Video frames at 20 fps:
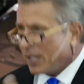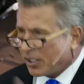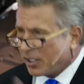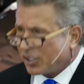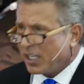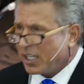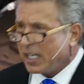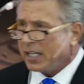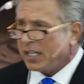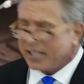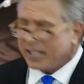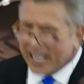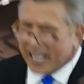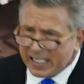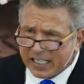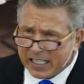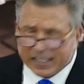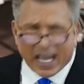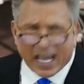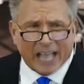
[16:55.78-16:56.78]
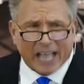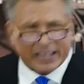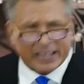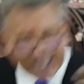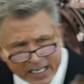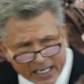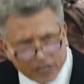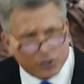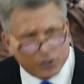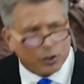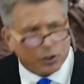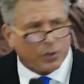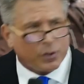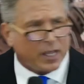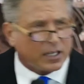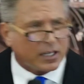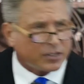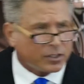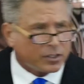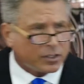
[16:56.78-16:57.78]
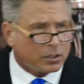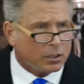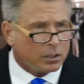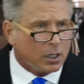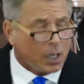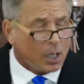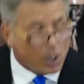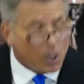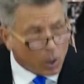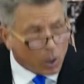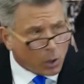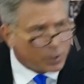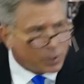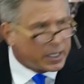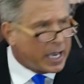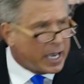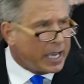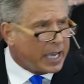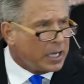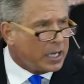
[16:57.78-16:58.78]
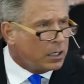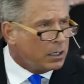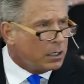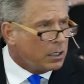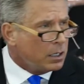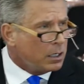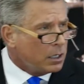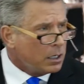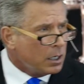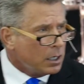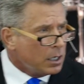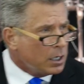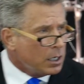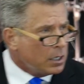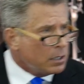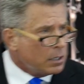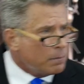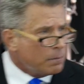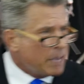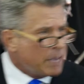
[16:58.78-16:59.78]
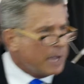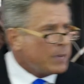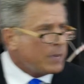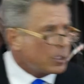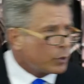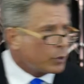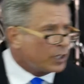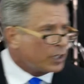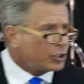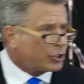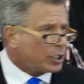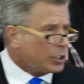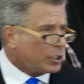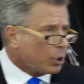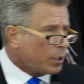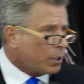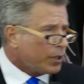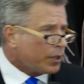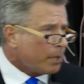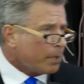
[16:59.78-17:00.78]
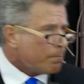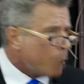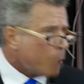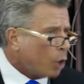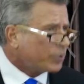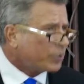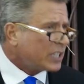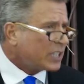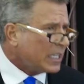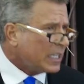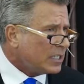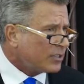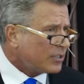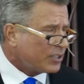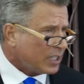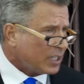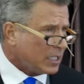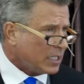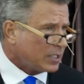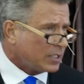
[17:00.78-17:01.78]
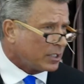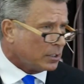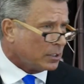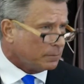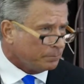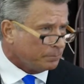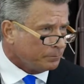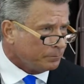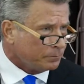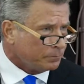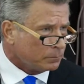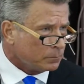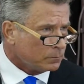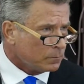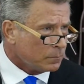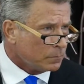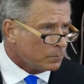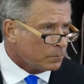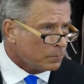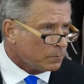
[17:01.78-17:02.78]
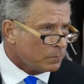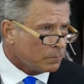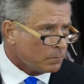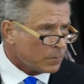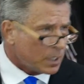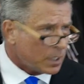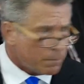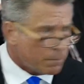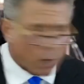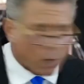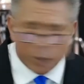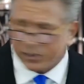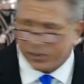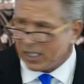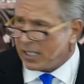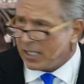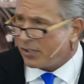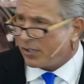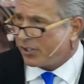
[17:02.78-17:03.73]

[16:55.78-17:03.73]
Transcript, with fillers: this did it, they did that, they didn't do this. Okay. Maybe, Christian, you're in the molting season. The molting